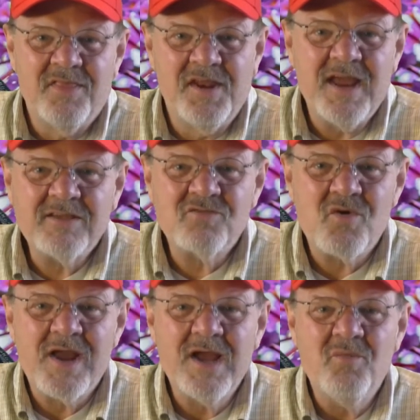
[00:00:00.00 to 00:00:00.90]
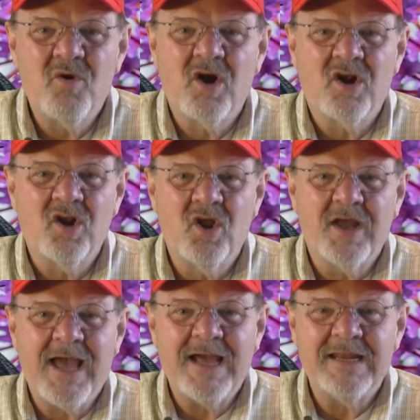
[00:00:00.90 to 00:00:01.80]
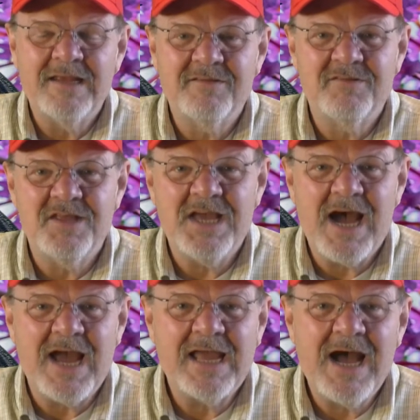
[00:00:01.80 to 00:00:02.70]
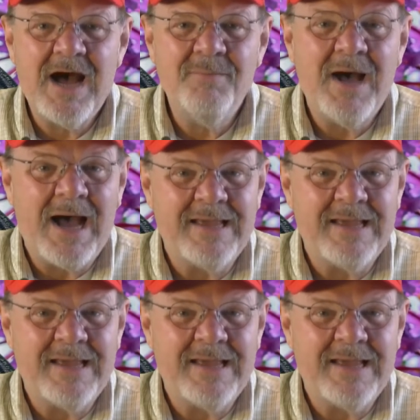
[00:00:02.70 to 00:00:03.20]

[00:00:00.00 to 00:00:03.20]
The next rig we're going to look at is the ICOM